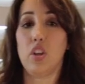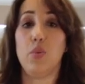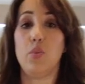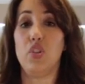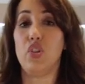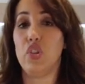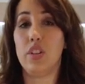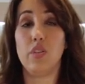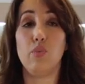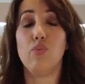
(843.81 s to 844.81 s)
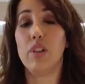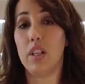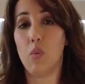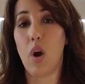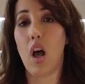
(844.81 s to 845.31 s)
goes with jeans
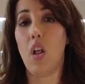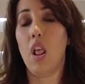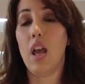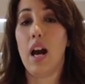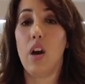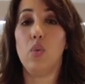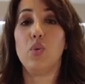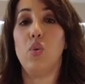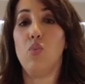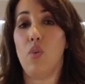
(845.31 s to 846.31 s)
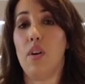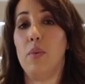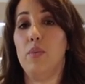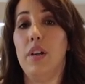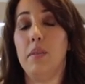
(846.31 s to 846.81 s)
really well i also wore
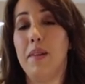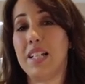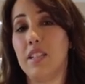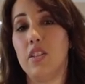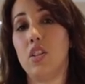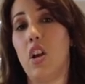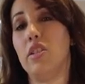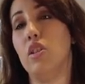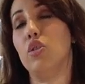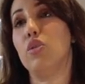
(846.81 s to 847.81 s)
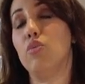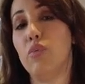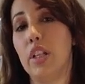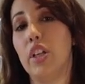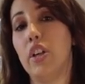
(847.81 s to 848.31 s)
it with maxi skirt it looks
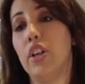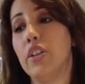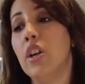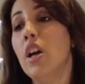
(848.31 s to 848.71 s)
really good